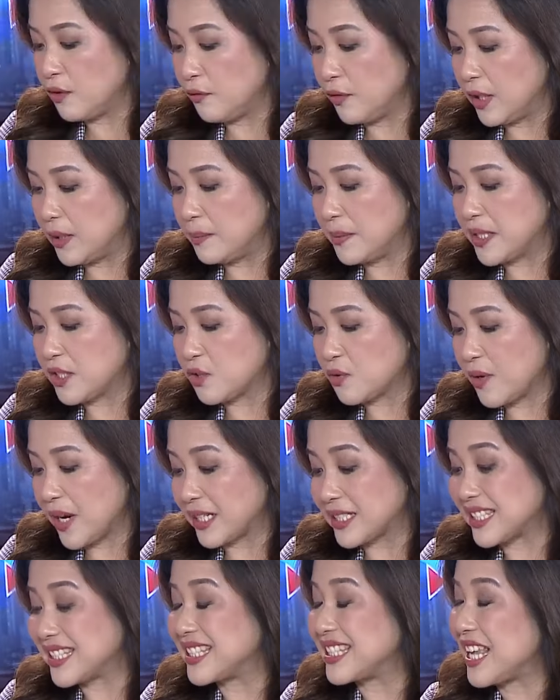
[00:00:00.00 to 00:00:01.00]
Philippines
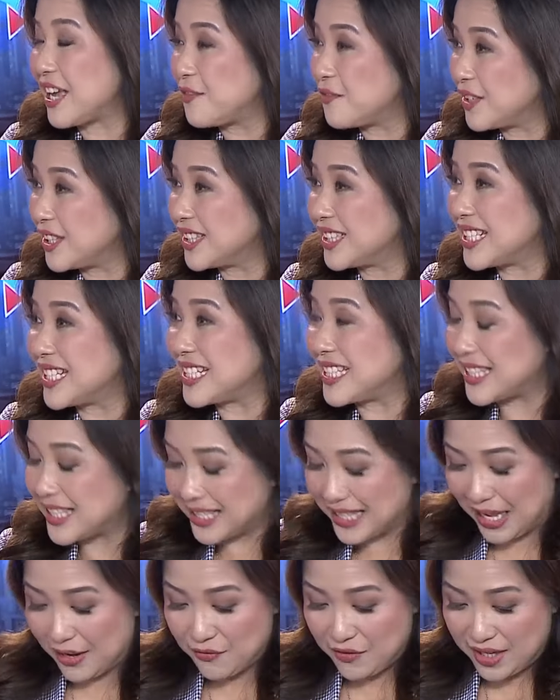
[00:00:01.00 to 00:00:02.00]
ranked
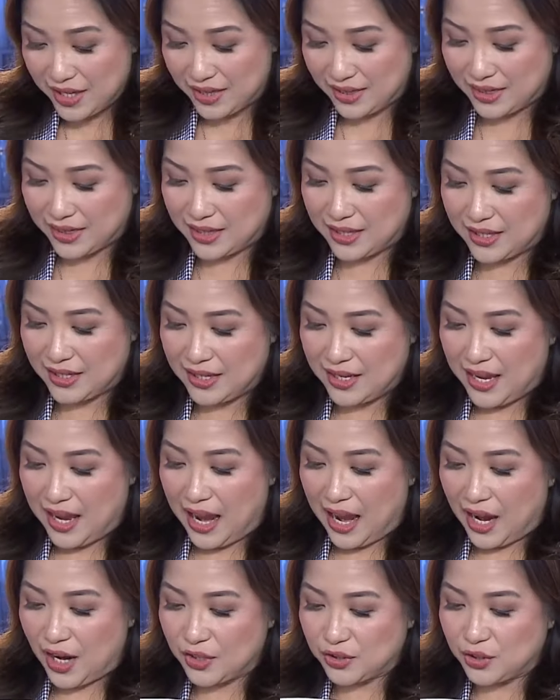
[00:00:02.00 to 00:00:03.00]
77th
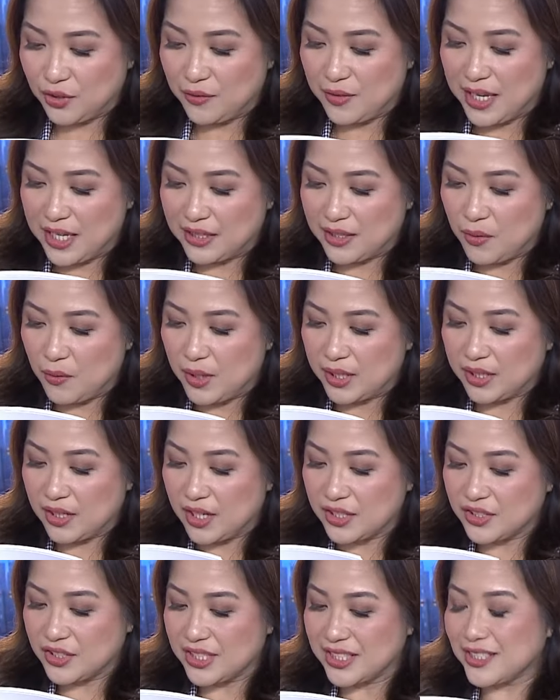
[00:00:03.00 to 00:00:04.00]
yeah. out of 81
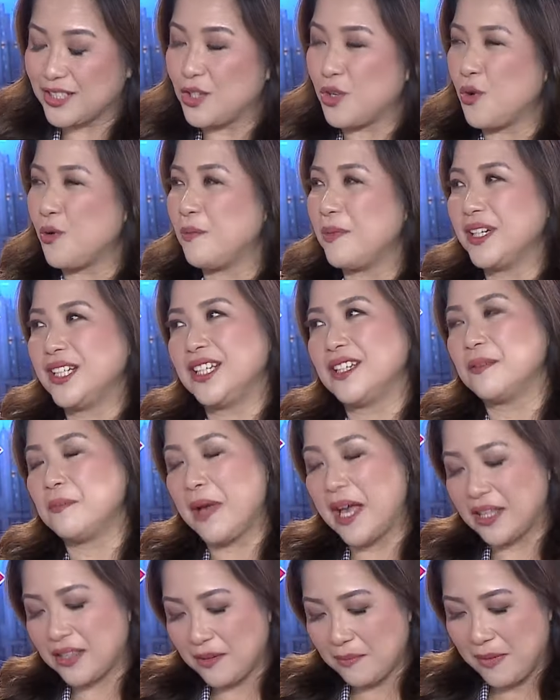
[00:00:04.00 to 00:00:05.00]
countries globally in
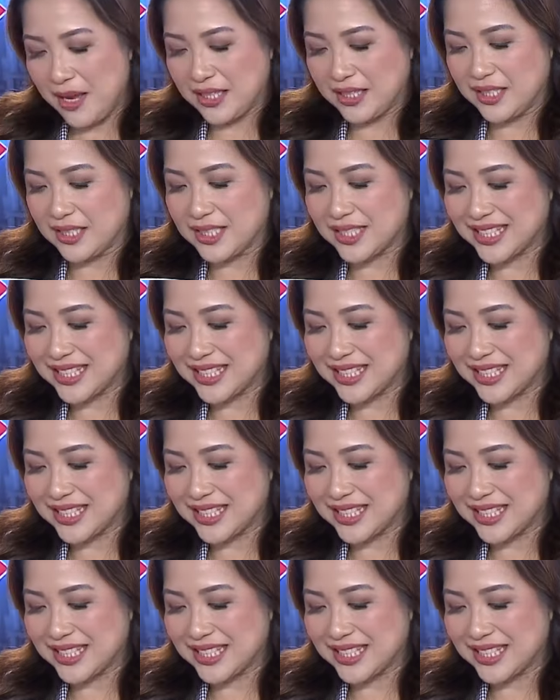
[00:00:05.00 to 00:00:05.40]
mathematics,